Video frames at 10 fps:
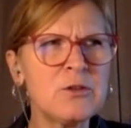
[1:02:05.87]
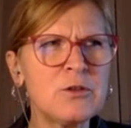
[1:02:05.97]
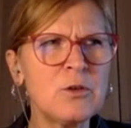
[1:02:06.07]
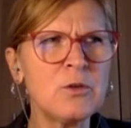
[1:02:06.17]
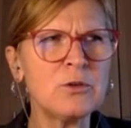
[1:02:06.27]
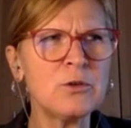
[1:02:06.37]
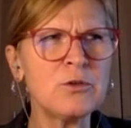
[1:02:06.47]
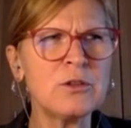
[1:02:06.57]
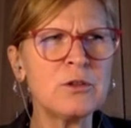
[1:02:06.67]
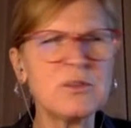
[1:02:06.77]

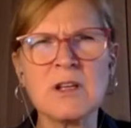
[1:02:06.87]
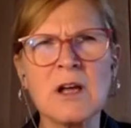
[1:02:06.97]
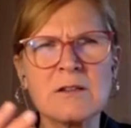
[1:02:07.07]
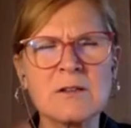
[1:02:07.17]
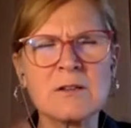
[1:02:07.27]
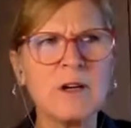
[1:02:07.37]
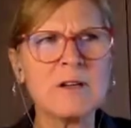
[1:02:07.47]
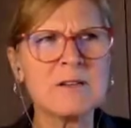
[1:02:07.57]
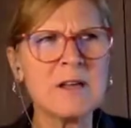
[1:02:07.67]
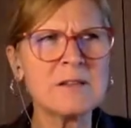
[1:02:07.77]
those tasks or
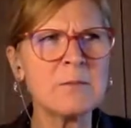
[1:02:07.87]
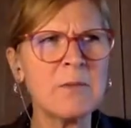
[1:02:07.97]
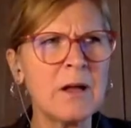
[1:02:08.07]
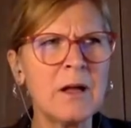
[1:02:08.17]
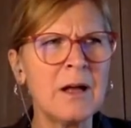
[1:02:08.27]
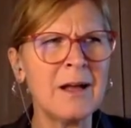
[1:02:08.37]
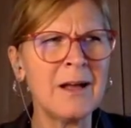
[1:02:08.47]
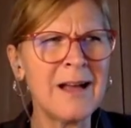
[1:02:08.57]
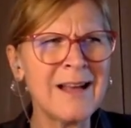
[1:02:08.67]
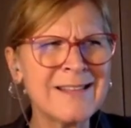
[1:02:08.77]

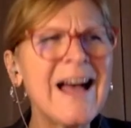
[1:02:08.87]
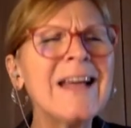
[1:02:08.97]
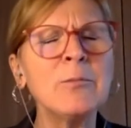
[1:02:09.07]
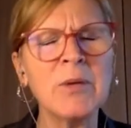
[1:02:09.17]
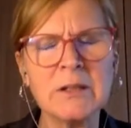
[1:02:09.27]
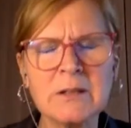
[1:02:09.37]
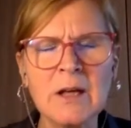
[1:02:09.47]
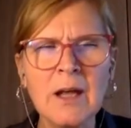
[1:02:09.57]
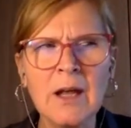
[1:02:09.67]
assignment,